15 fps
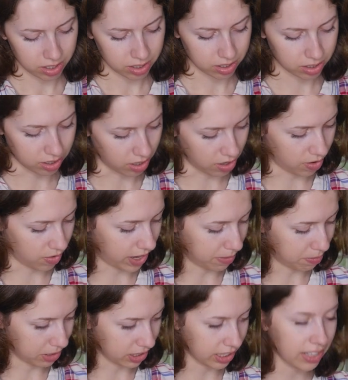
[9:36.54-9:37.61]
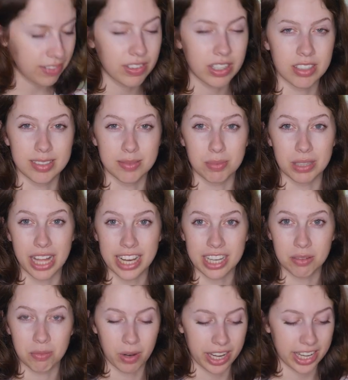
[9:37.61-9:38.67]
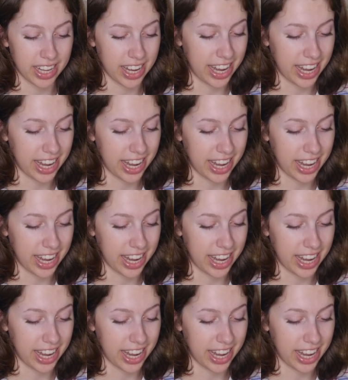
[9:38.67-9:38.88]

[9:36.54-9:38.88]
So I believe it is black and white.